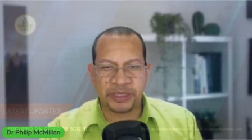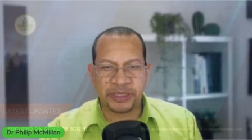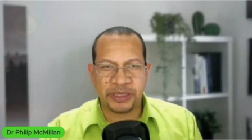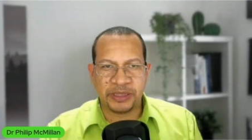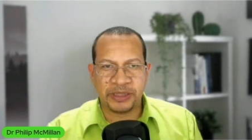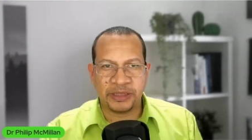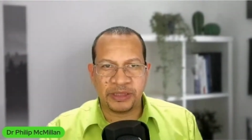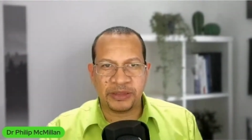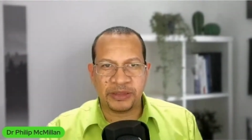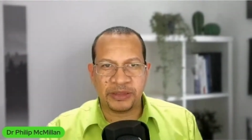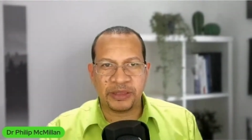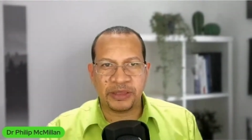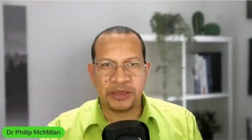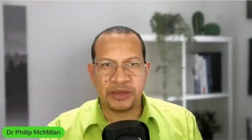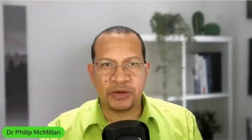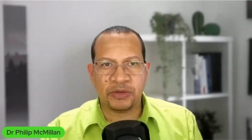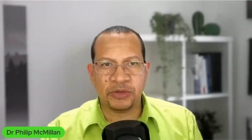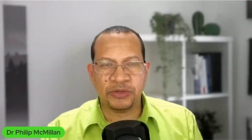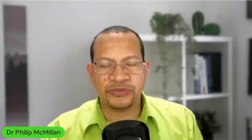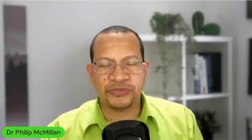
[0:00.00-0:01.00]
in
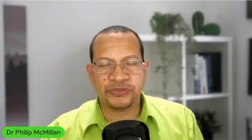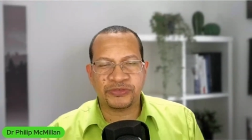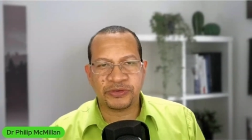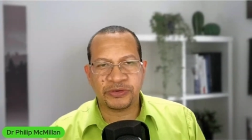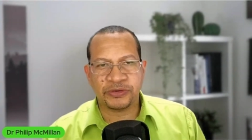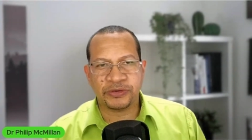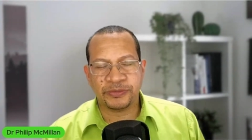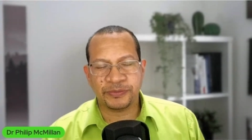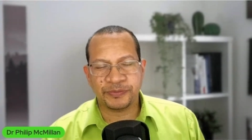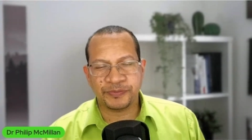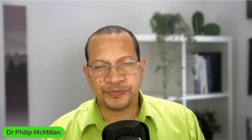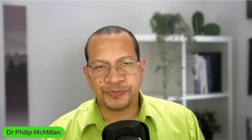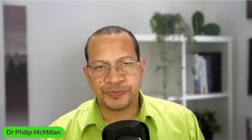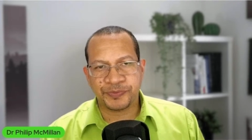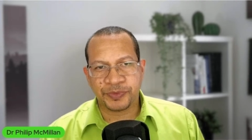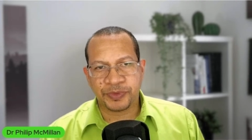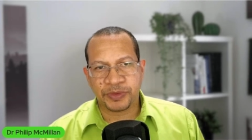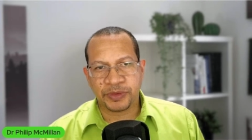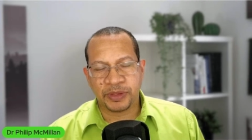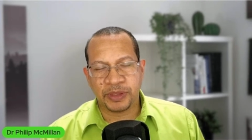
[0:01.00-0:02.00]
the Ulster
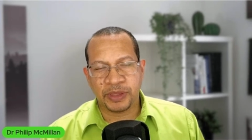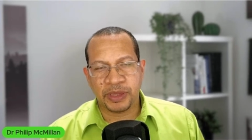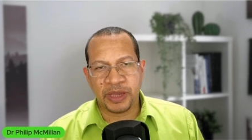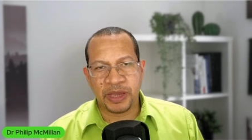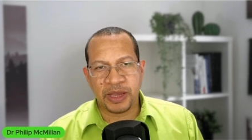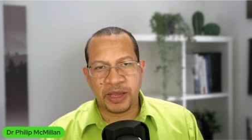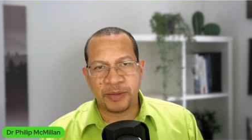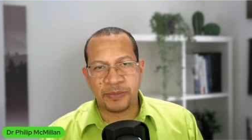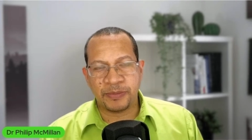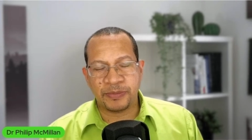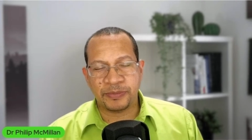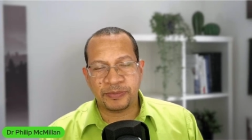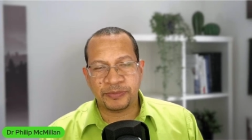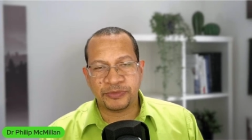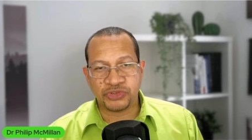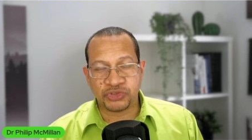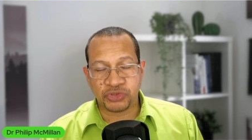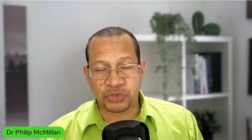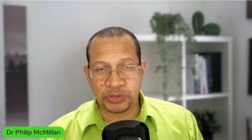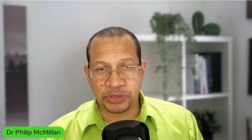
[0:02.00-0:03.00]

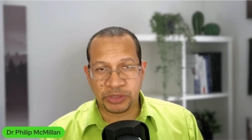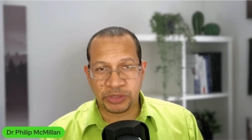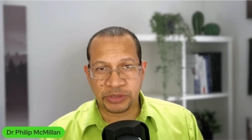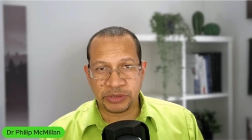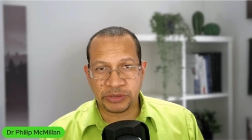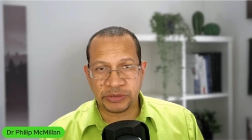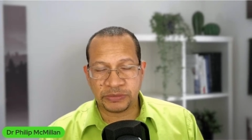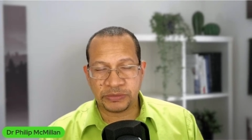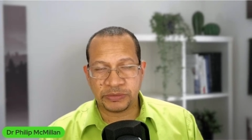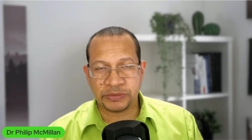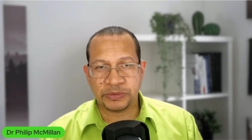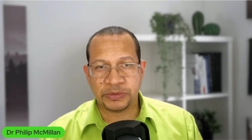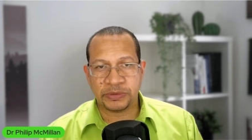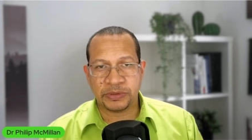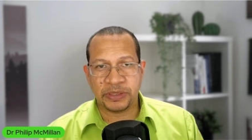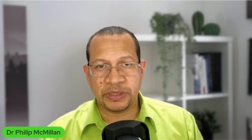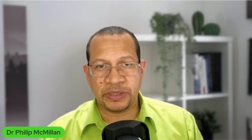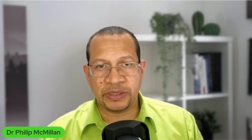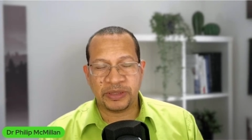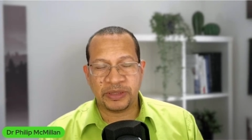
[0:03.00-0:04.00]
Journal
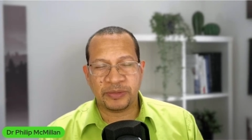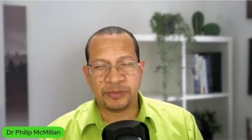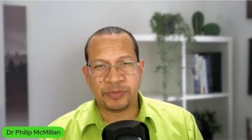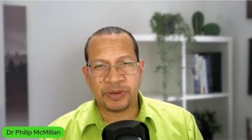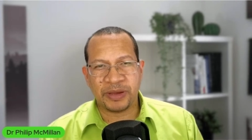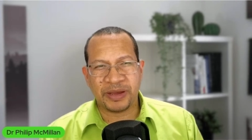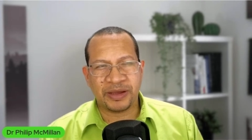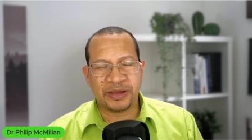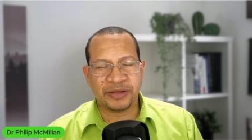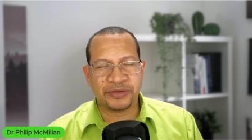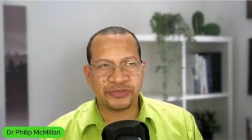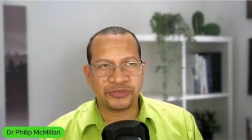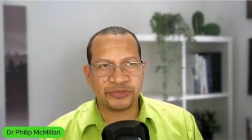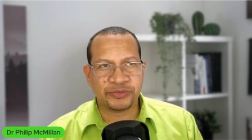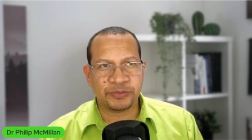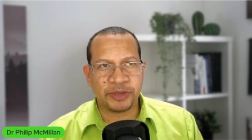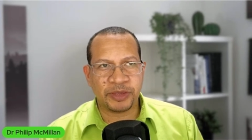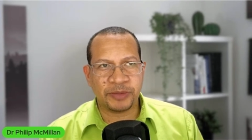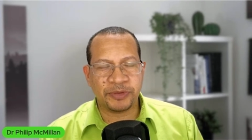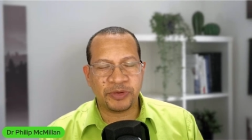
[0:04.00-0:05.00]
in the
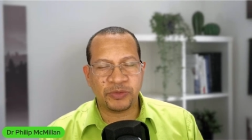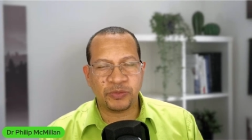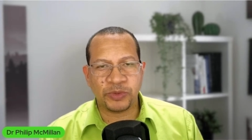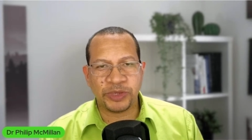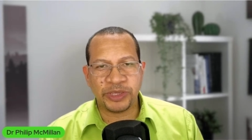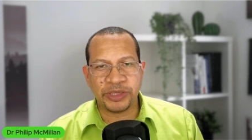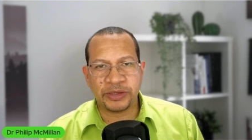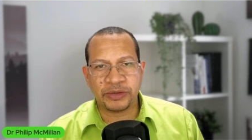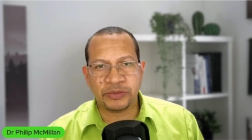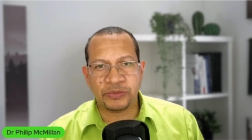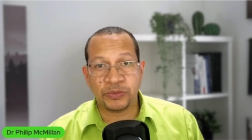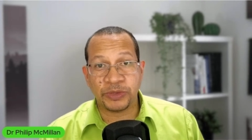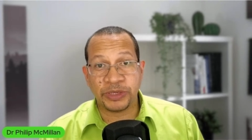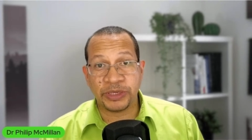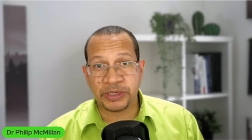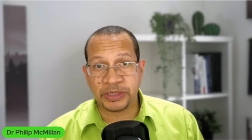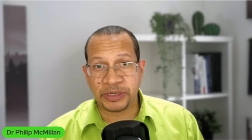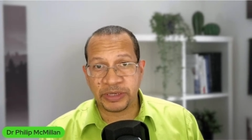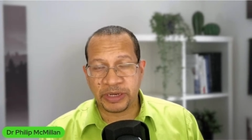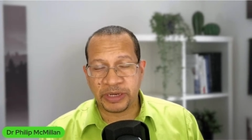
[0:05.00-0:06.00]
past maybe week
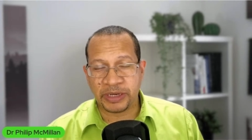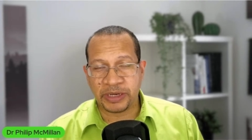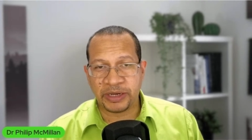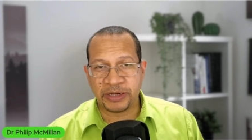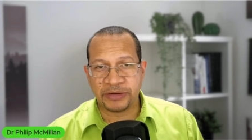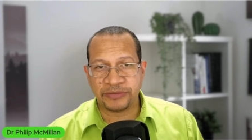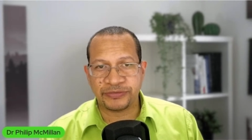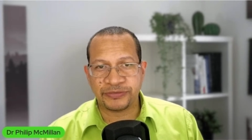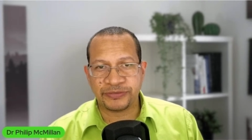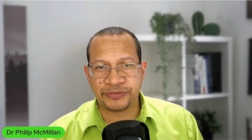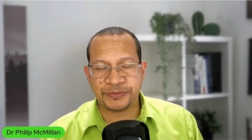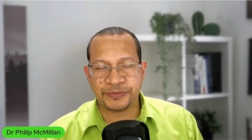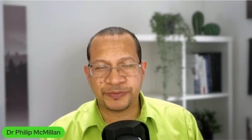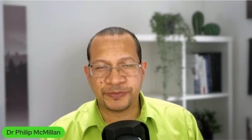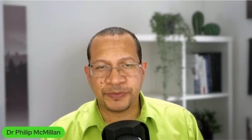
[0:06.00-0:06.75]
and a half.